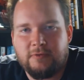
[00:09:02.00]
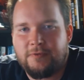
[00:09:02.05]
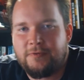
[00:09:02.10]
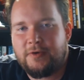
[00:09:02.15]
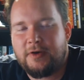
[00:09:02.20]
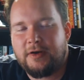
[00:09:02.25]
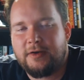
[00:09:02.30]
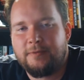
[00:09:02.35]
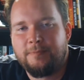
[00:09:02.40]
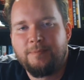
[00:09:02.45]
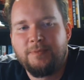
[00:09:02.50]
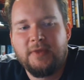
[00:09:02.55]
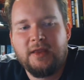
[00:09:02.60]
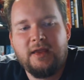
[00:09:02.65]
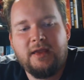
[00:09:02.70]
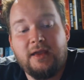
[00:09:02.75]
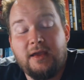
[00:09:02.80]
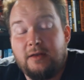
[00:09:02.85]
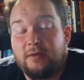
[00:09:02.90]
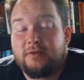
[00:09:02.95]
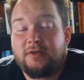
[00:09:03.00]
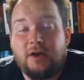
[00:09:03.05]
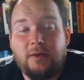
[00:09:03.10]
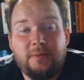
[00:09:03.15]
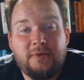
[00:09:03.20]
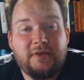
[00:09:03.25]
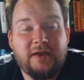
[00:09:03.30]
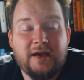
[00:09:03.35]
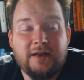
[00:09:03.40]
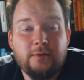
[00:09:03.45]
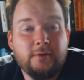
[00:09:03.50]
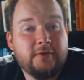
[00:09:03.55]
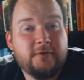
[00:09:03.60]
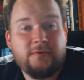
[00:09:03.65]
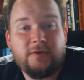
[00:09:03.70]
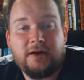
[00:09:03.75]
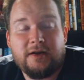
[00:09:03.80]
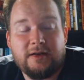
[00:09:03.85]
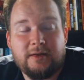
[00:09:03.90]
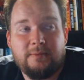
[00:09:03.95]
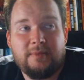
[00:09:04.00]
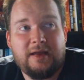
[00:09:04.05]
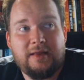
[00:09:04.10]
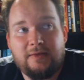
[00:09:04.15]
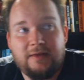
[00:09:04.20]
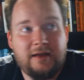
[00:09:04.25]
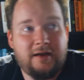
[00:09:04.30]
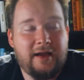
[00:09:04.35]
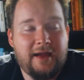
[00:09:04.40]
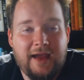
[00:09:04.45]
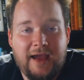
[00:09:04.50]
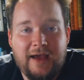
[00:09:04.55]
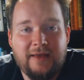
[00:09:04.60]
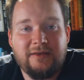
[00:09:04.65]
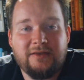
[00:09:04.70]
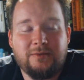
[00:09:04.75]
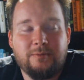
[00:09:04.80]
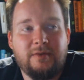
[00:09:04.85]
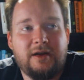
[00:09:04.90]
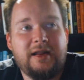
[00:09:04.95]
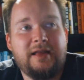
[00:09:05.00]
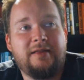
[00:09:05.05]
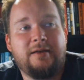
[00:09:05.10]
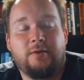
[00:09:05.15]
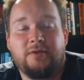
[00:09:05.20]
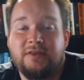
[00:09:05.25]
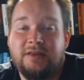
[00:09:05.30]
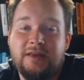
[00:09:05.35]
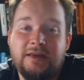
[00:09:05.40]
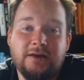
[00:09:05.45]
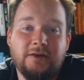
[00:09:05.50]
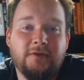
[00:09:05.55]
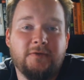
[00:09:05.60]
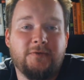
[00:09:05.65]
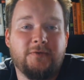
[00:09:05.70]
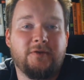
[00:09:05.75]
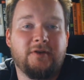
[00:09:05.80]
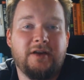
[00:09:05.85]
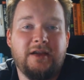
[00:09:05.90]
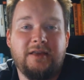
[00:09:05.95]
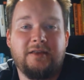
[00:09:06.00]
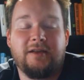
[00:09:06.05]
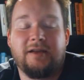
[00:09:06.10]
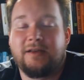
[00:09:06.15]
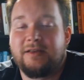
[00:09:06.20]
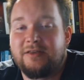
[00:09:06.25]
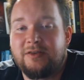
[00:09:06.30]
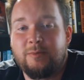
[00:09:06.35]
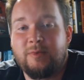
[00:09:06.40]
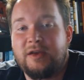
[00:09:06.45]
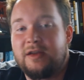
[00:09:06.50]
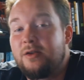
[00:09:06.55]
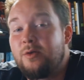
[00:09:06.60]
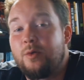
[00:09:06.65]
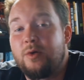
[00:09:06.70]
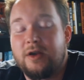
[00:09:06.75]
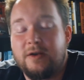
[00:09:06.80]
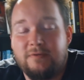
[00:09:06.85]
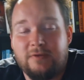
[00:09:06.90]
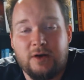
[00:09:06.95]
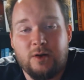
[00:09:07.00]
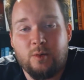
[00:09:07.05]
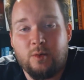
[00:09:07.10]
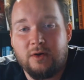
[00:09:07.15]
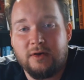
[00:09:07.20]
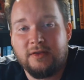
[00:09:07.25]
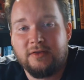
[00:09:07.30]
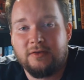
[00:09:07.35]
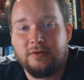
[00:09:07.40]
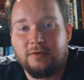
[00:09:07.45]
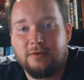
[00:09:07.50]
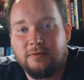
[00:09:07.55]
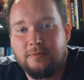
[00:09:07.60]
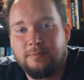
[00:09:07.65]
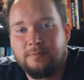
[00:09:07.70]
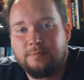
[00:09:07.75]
for fun. And on top of that, it was fun. It meant that I had this money that was guilt-free that I could spend on whatever I wanted to.